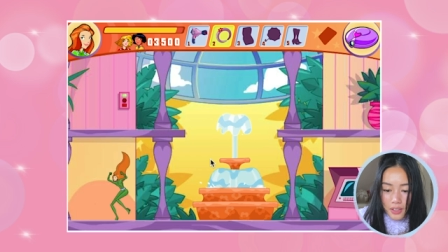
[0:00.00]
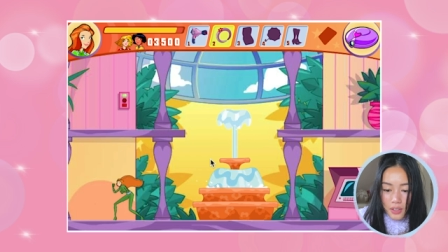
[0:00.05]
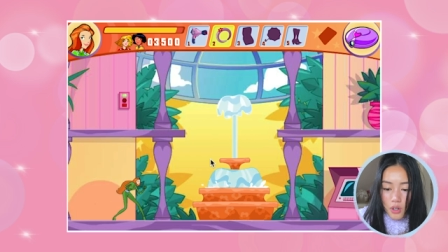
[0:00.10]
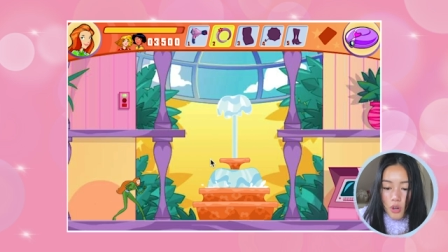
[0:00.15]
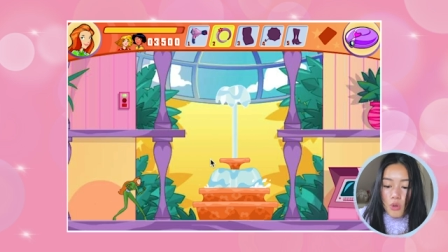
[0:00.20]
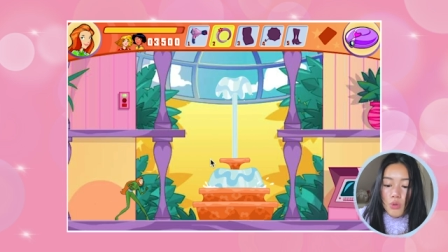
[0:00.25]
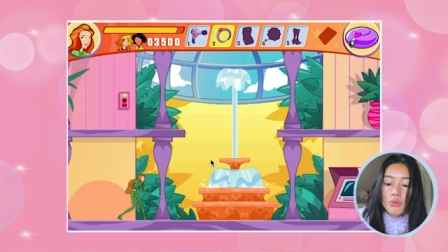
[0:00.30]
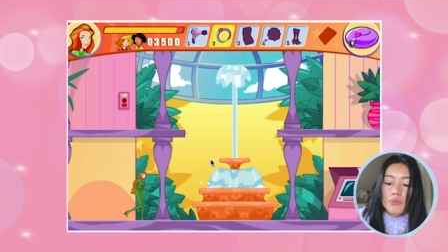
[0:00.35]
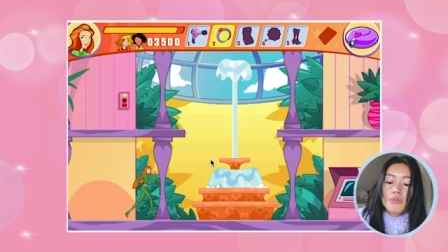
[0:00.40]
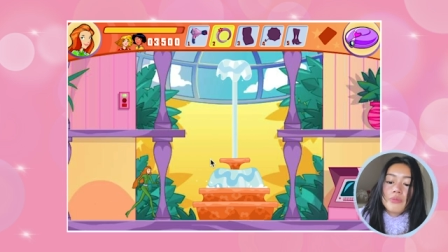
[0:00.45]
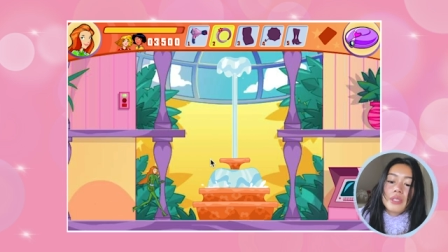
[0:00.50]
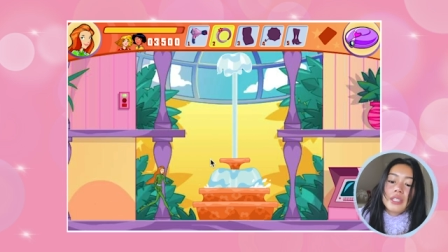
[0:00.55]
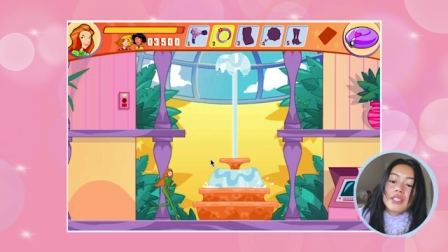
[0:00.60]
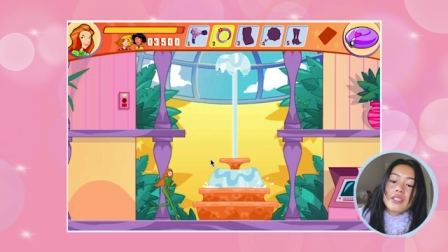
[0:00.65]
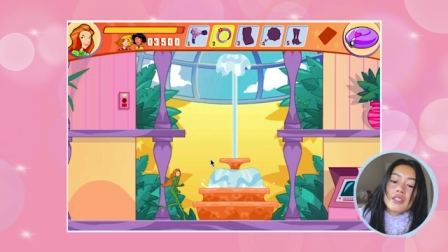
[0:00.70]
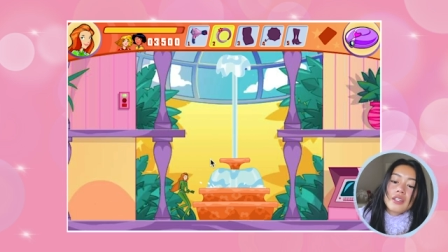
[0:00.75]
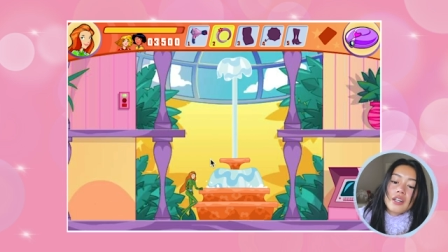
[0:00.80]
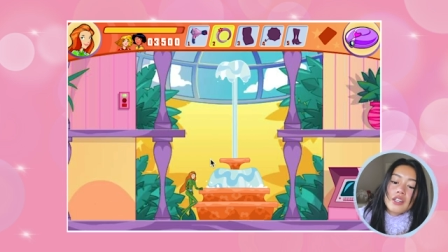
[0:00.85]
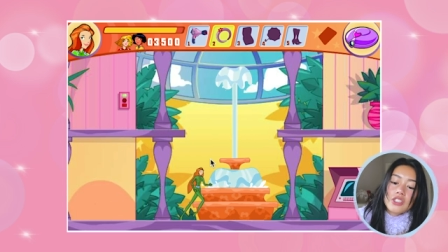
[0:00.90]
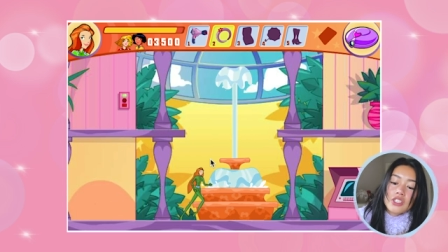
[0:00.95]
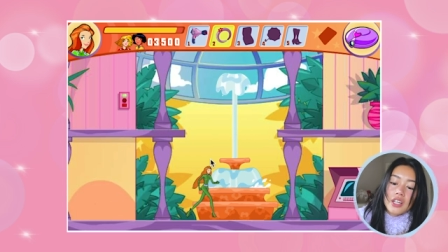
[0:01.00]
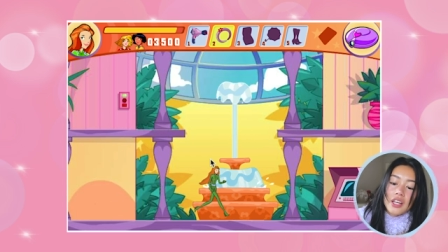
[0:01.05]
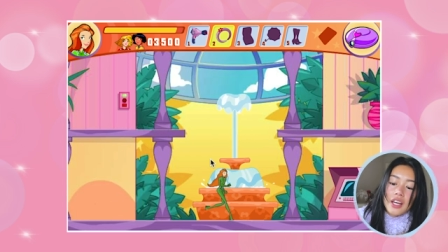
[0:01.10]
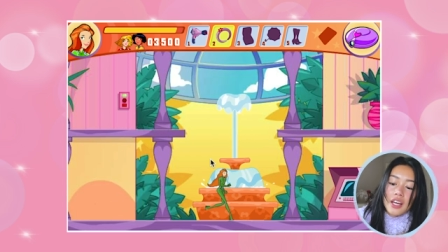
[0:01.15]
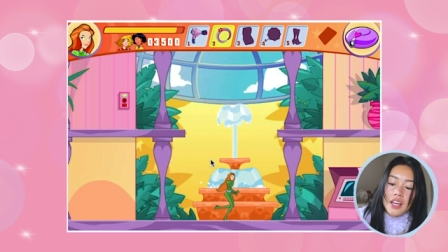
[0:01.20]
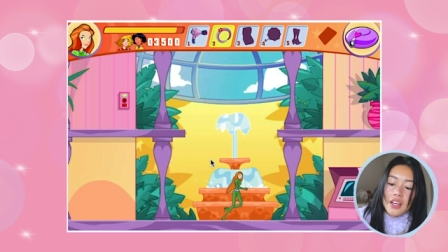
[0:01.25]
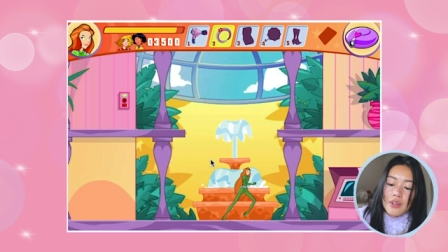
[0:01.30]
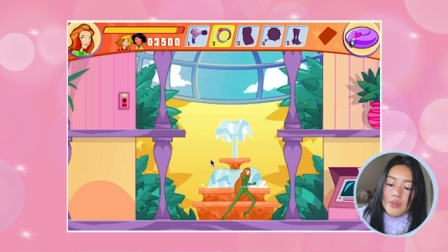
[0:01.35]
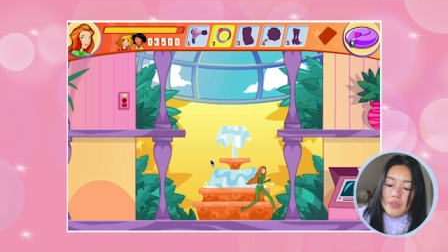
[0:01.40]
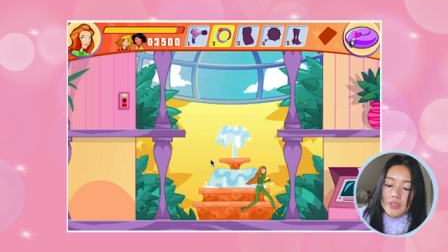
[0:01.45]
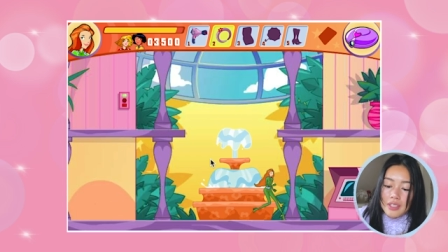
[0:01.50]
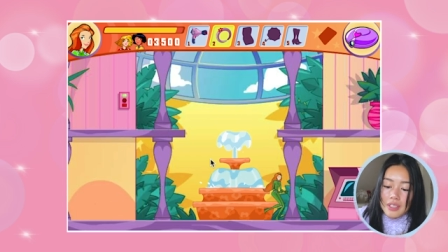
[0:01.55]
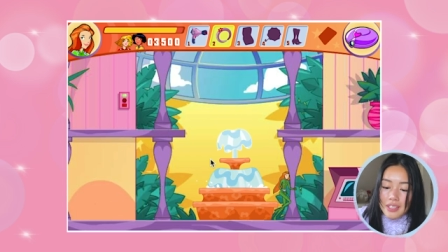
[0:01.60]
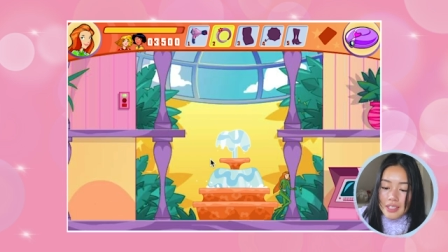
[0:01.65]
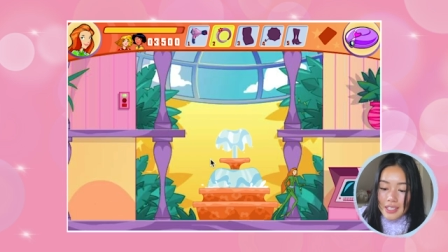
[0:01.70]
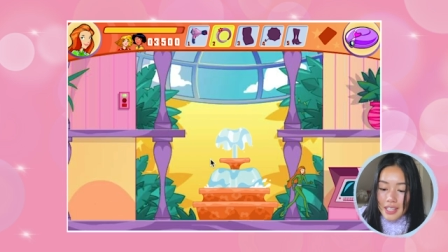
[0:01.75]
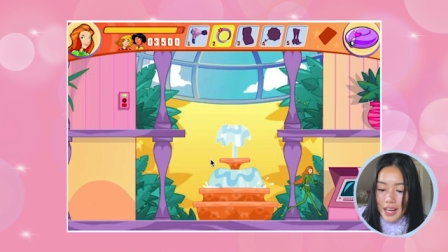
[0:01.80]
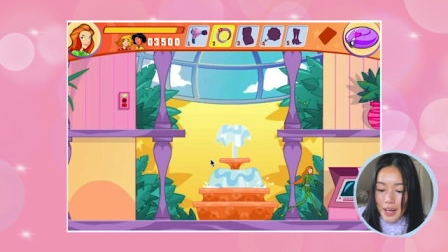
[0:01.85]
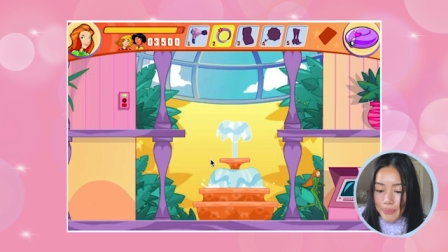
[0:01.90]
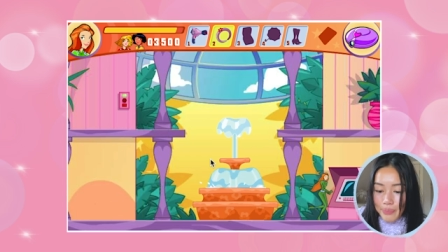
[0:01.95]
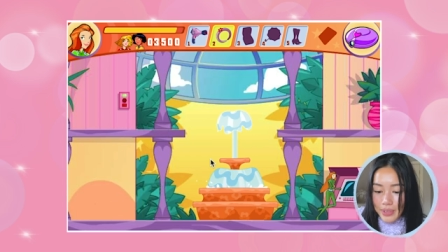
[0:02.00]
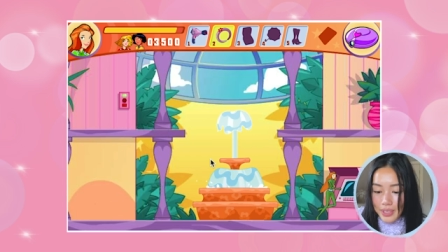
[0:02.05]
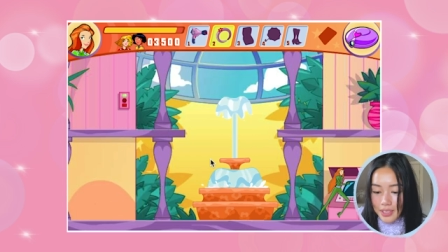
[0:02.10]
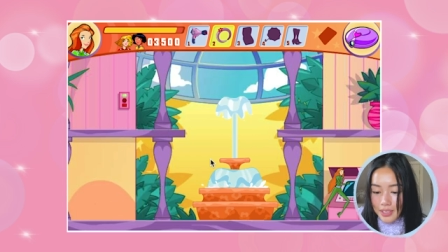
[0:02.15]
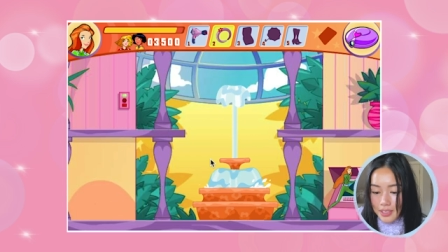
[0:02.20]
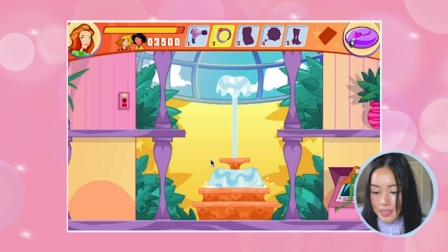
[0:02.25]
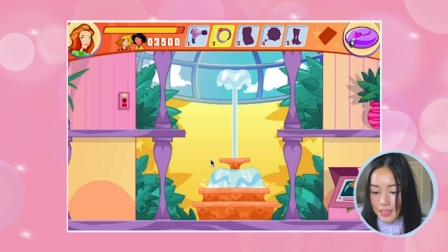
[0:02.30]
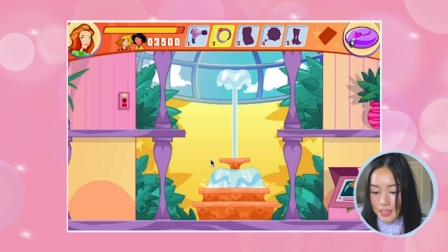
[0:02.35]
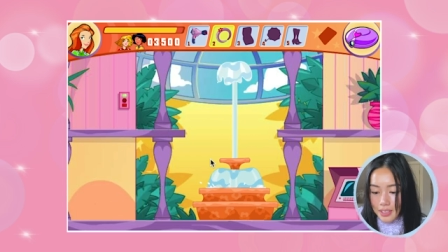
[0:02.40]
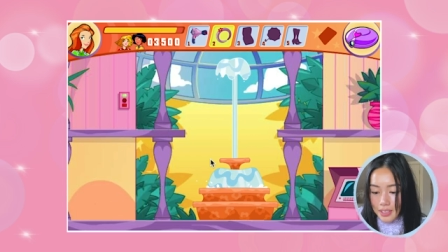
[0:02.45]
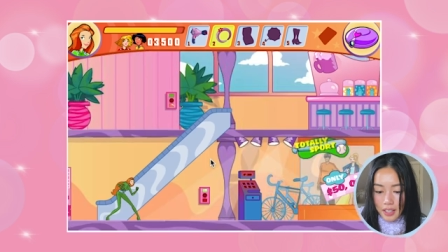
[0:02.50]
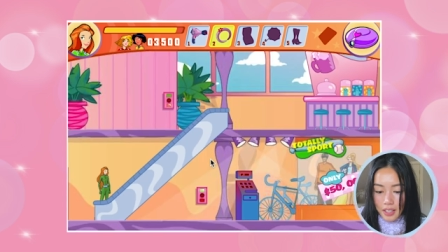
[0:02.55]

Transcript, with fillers: Oh my gosh, I hate when this happens.